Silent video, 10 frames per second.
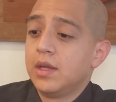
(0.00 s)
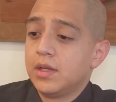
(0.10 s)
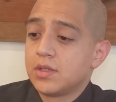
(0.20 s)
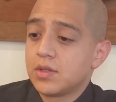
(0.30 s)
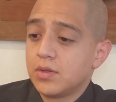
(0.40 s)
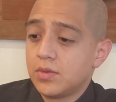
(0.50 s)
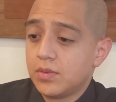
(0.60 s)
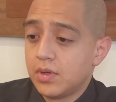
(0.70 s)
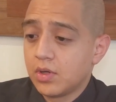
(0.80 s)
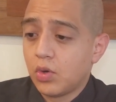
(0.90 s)
So
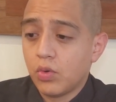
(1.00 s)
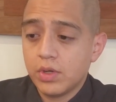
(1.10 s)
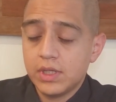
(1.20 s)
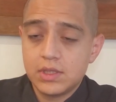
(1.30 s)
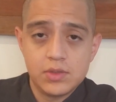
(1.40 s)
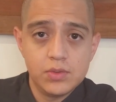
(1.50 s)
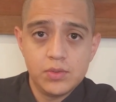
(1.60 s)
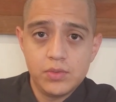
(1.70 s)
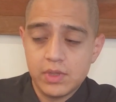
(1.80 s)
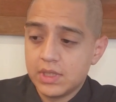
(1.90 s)
according
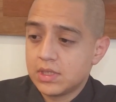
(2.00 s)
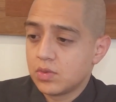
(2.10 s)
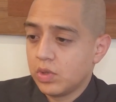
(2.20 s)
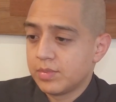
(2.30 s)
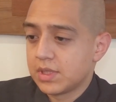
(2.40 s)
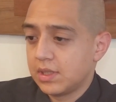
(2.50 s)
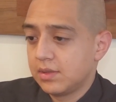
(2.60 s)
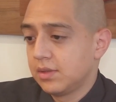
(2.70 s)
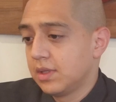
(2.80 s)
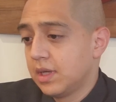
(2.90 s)
to this website,
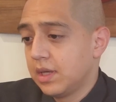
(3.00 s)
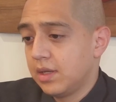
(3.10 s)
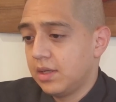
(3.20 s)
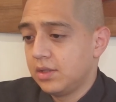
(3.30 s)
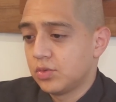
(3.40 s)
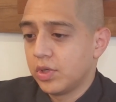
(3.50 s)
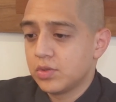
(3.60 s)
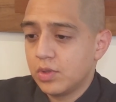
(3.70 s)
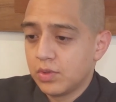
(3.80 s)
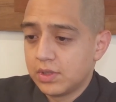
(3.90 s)
in
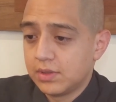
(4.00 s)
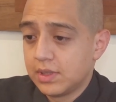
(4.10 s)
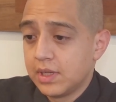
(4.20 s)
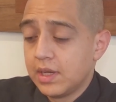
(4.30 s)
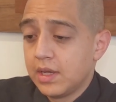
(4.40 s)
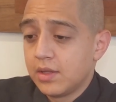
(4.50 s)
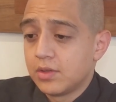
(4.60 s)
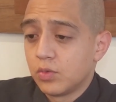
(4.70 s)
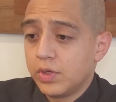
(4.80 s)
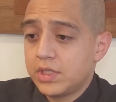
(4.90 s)
2021, the
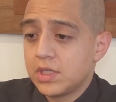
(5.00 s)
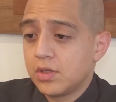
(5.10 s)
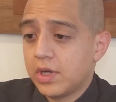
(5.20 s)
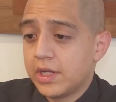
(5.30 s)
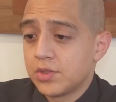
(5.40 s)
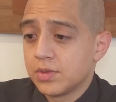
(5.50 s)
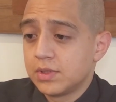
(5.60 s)
recent graduate